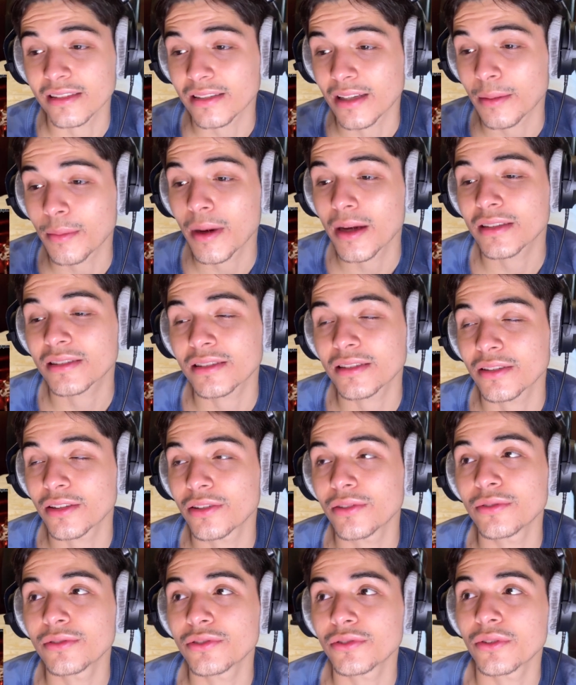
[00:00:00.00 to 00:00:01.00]
I'm actually a
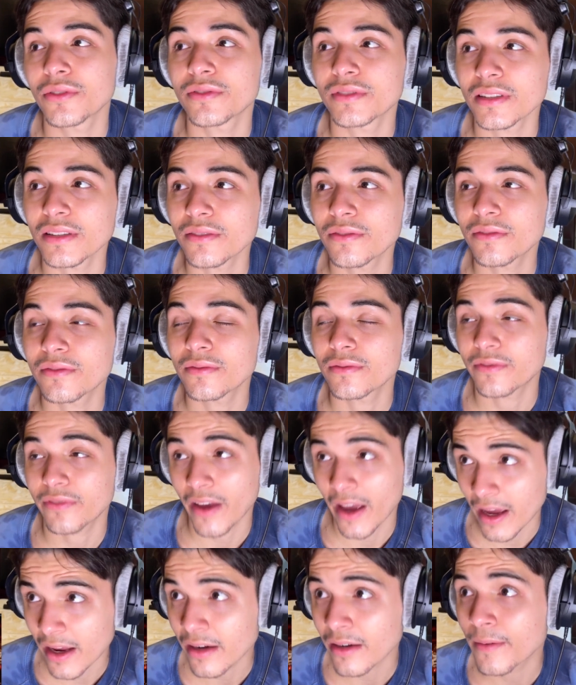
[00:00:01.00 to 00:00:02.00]
huge UFC f-
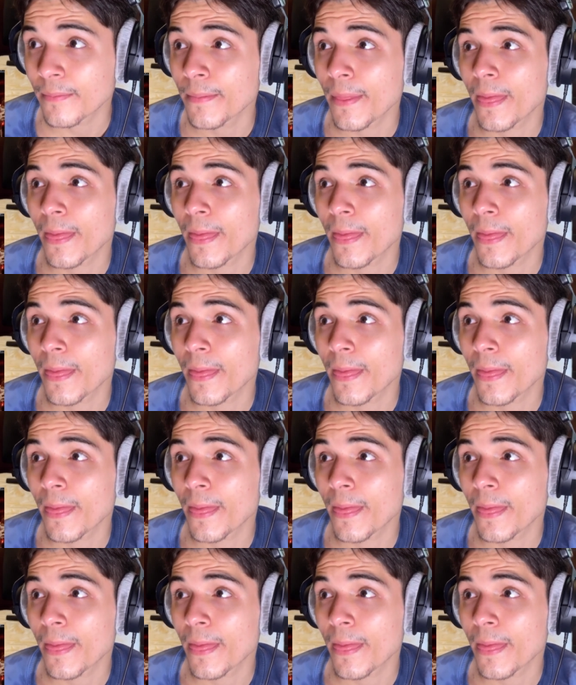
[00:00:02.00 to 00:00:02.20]
fan,